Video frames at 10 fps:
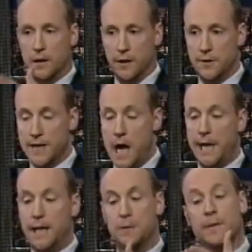Little
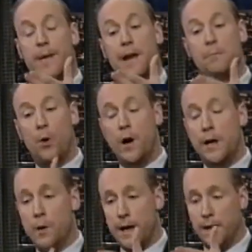Donnie, and it was about a
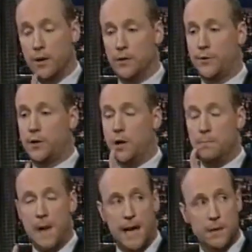boy who had an illness
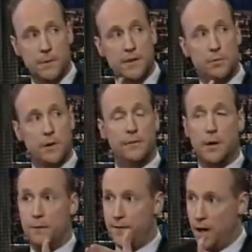called Magnumus
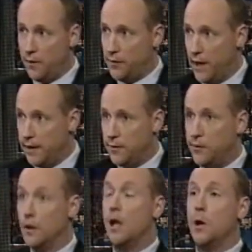oblivio
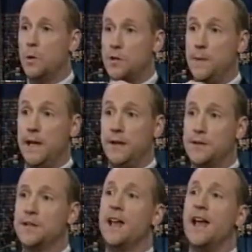which
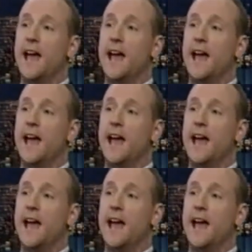means